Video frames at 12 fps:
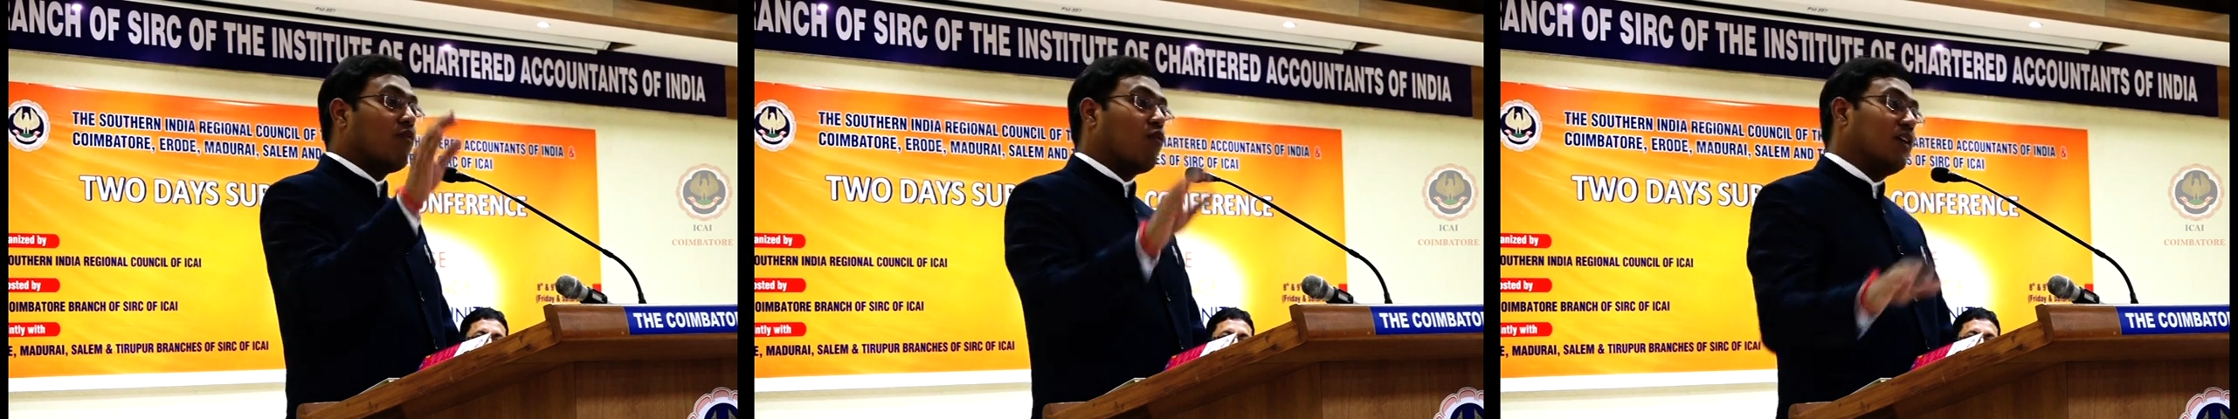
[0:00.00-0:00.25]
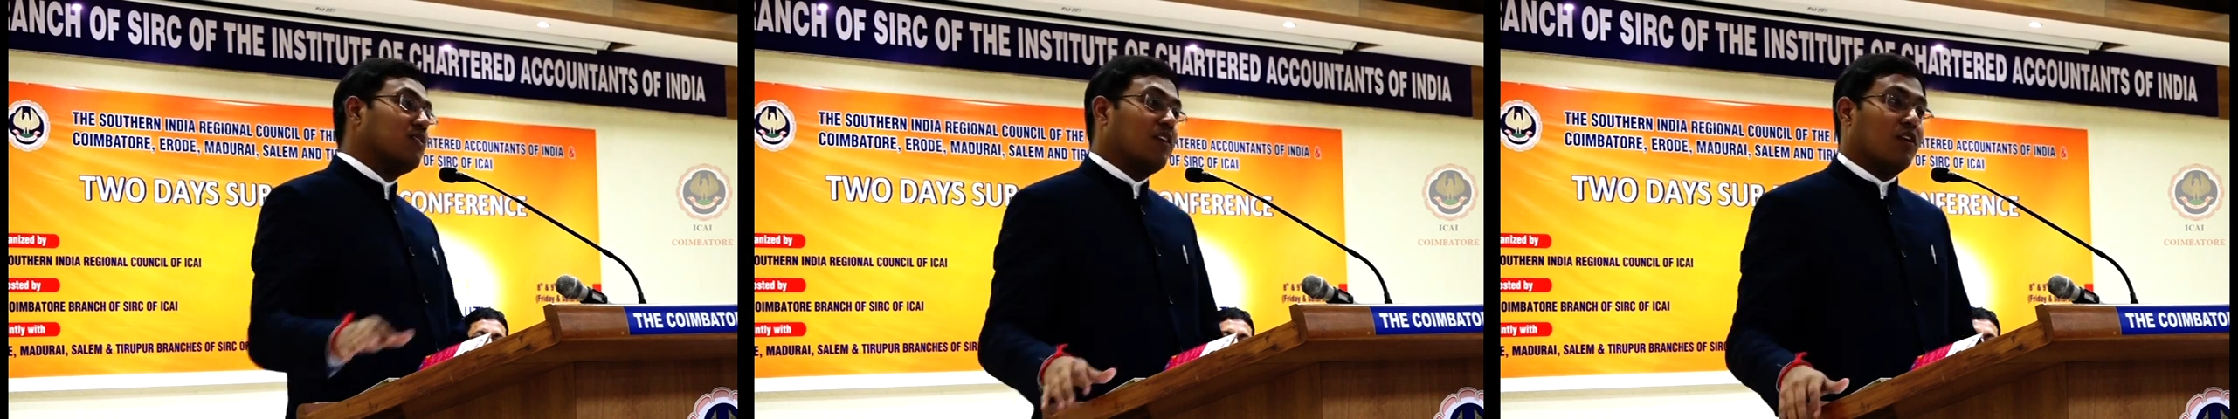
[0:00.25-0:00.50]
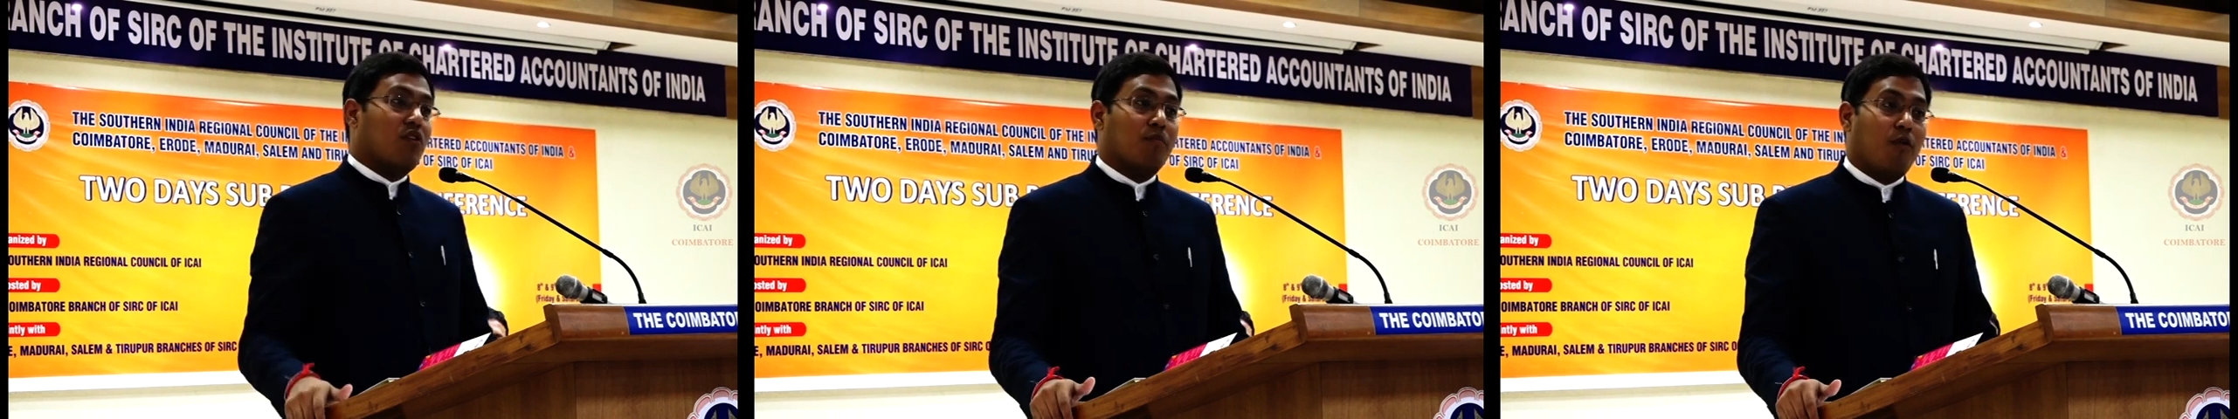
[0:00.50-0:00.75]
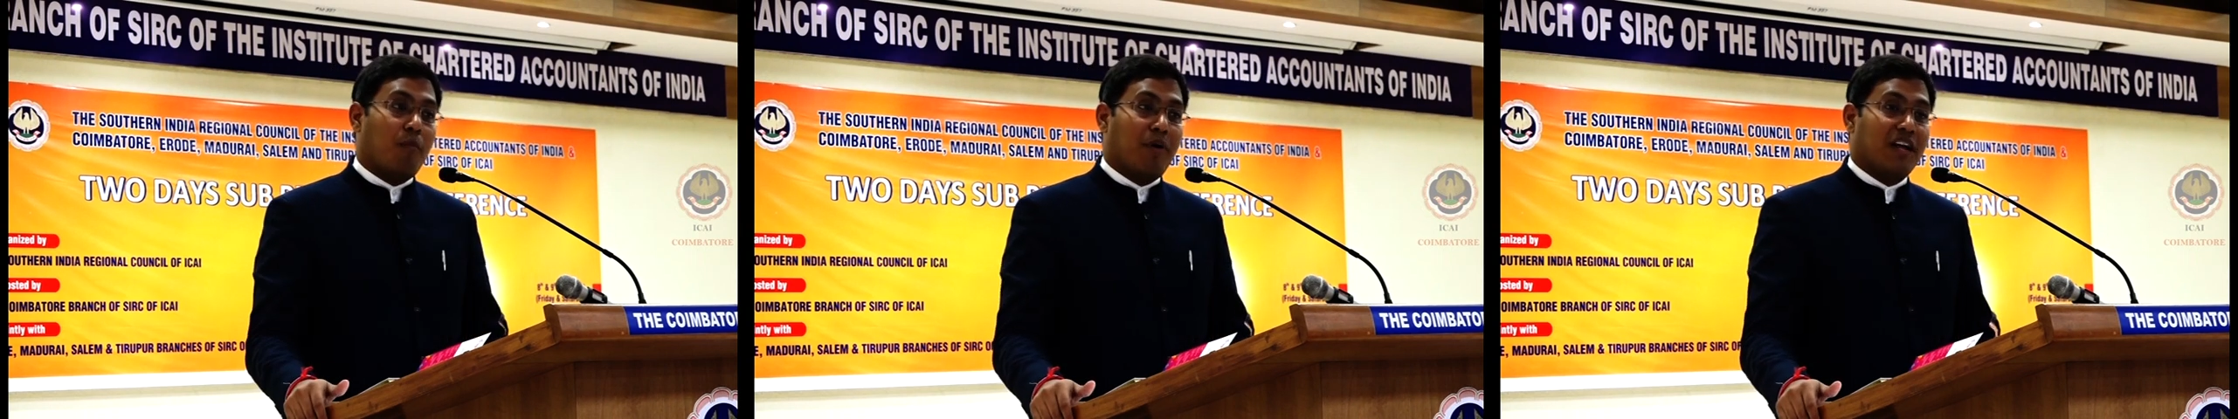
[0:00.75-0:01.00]
of 130 crore
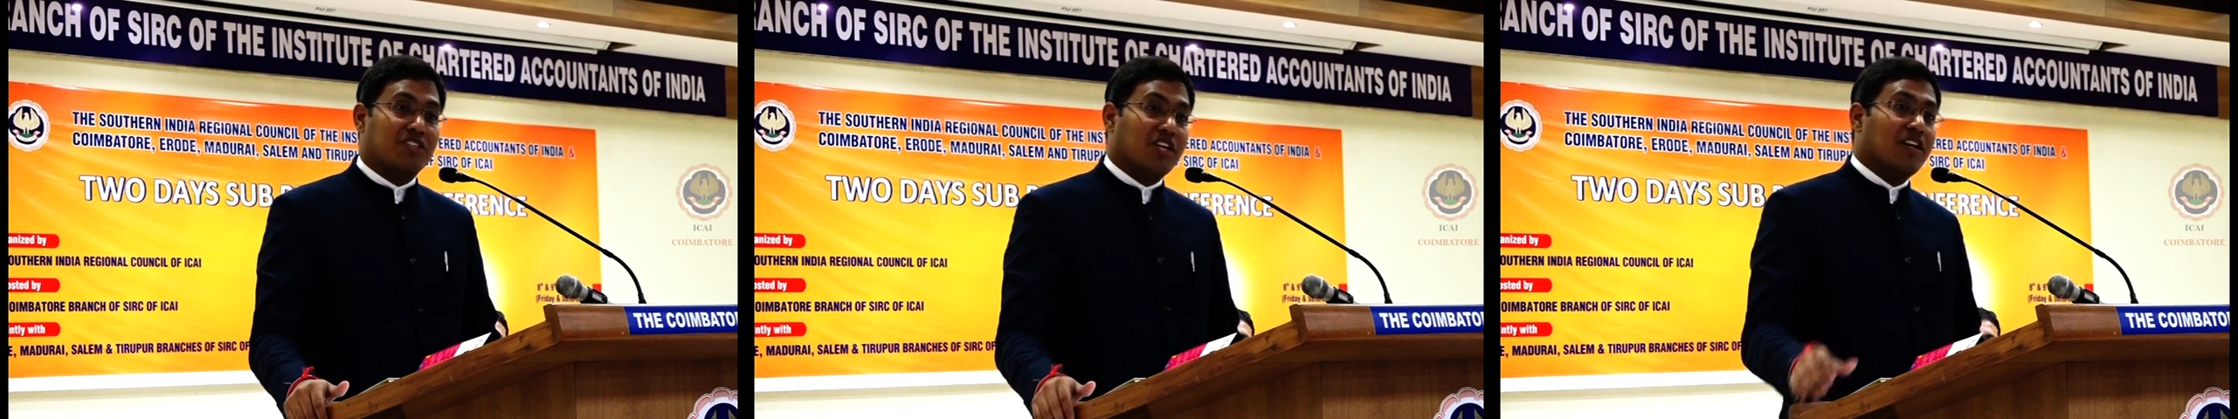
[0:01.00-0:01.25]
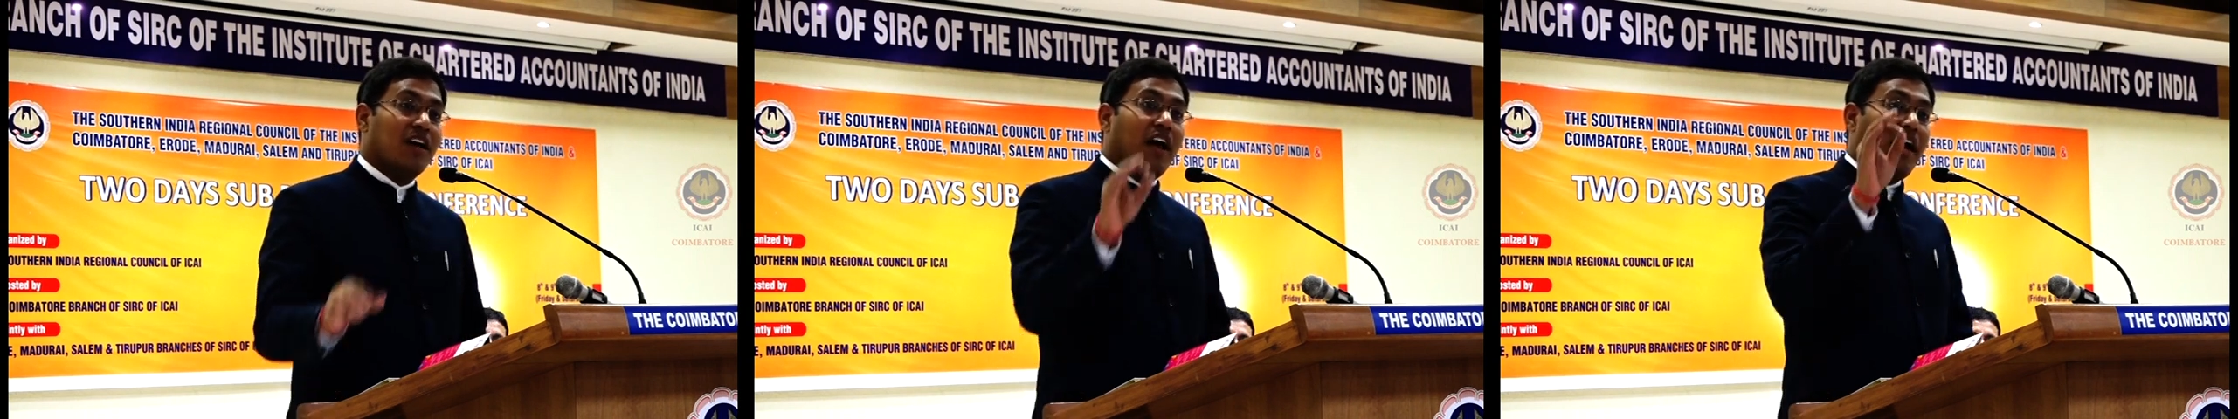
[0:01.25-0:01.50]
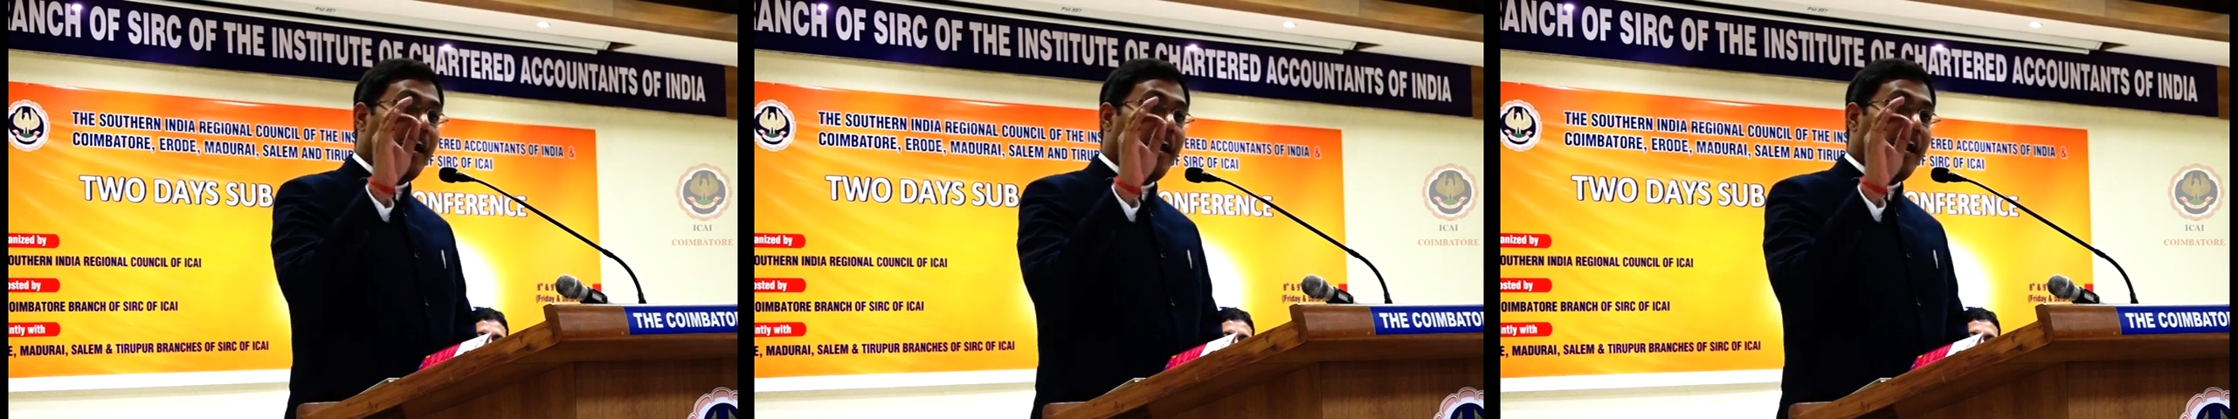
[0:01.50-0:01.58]
population,